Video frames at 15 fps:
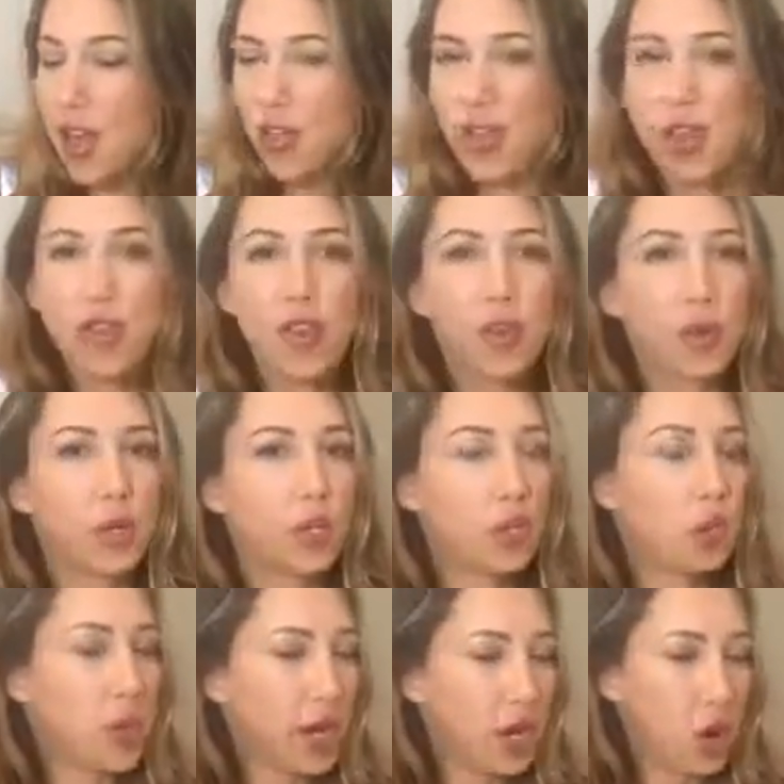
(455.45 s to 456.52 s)
then there were
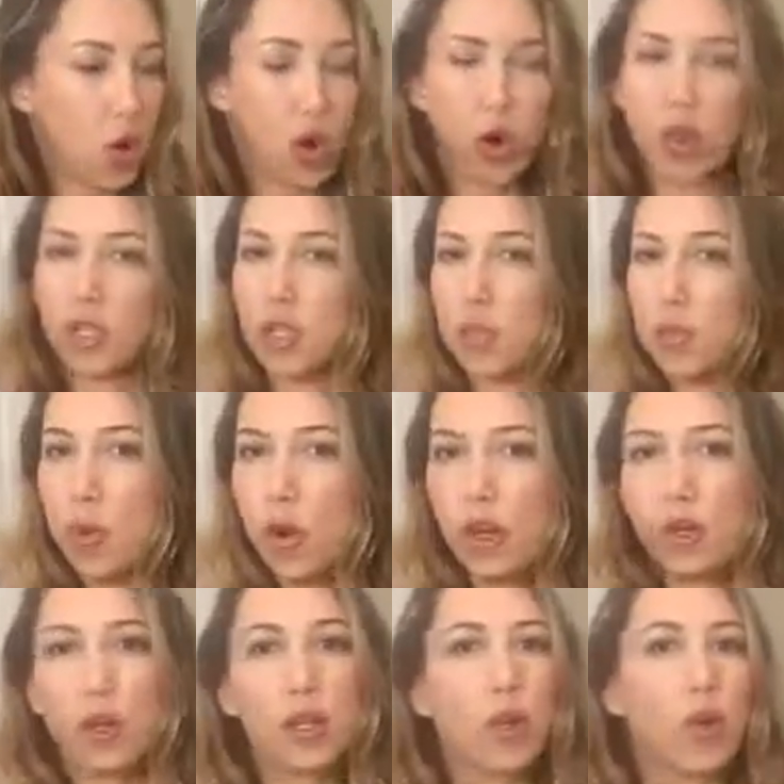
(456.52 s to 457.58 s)
agreed orders and more
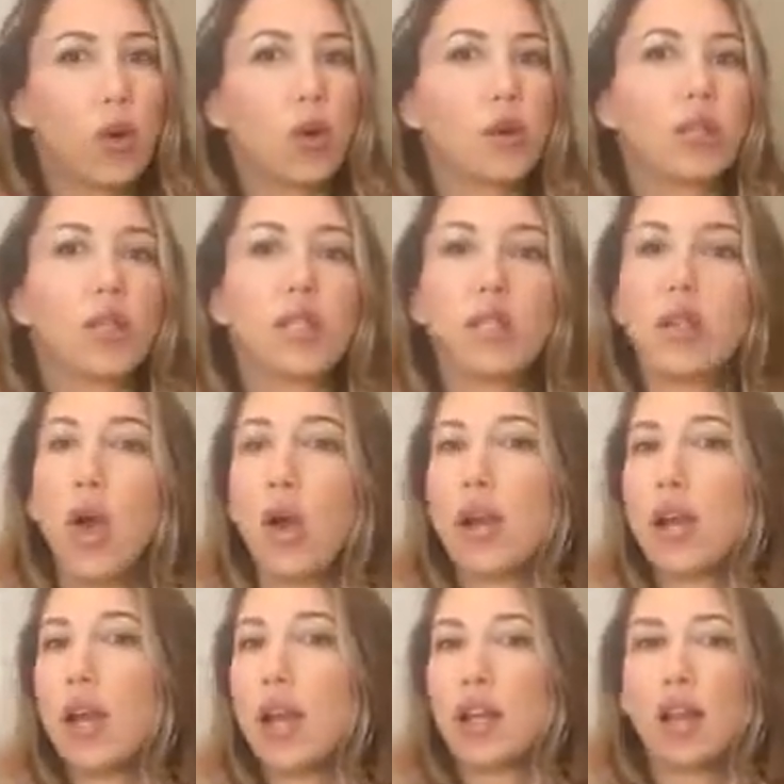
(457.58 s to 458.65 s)
agreed orders, and the
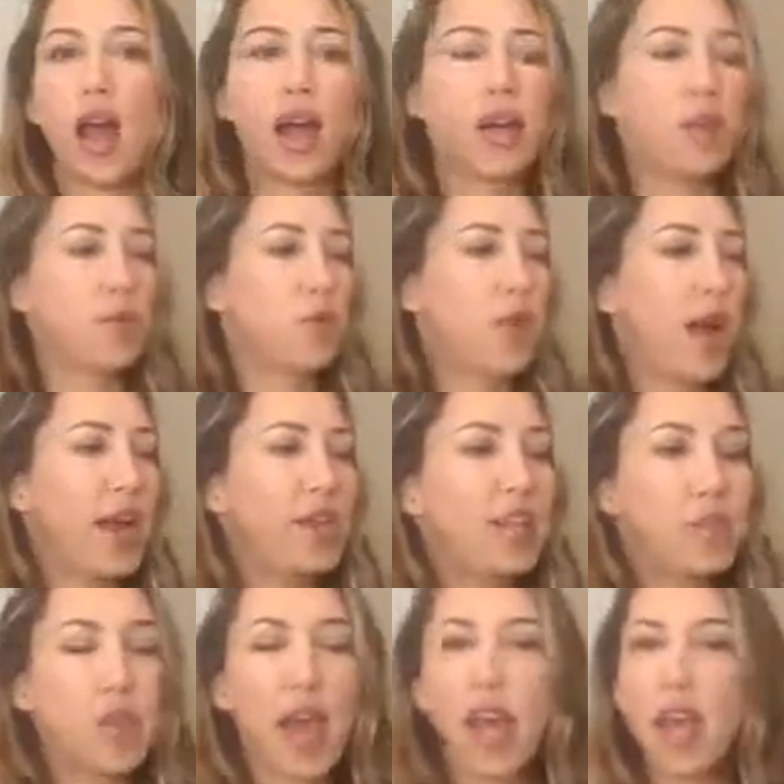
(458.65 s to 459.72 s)
guardian ad litem who I had
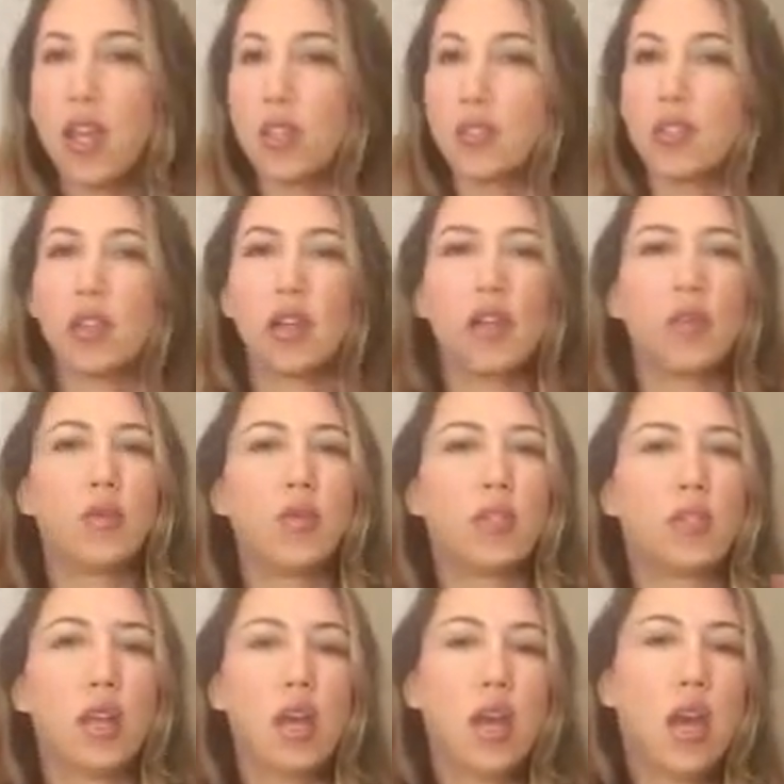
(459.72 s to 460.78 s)
to pay, who said I
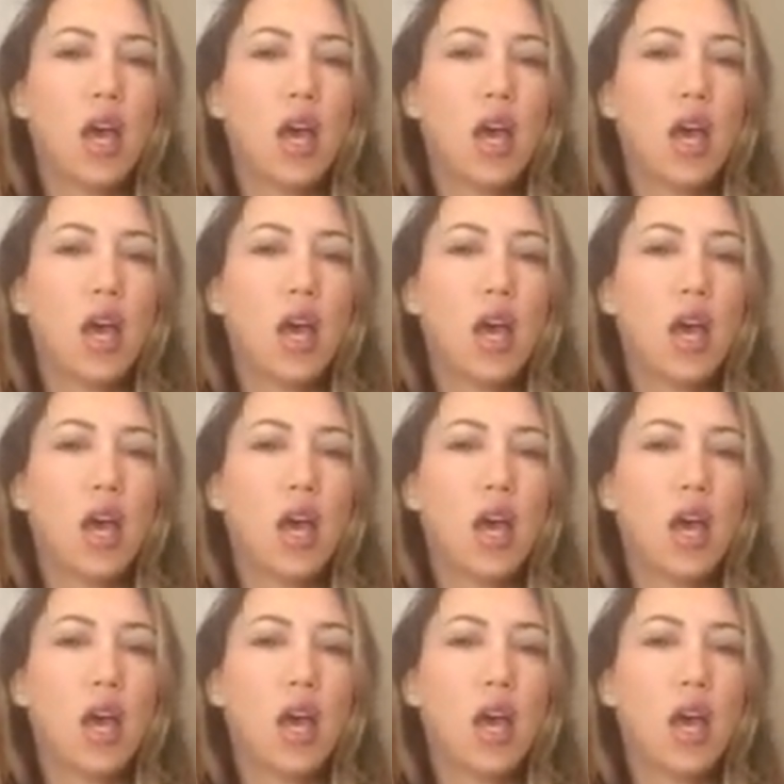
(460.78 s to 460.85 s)
was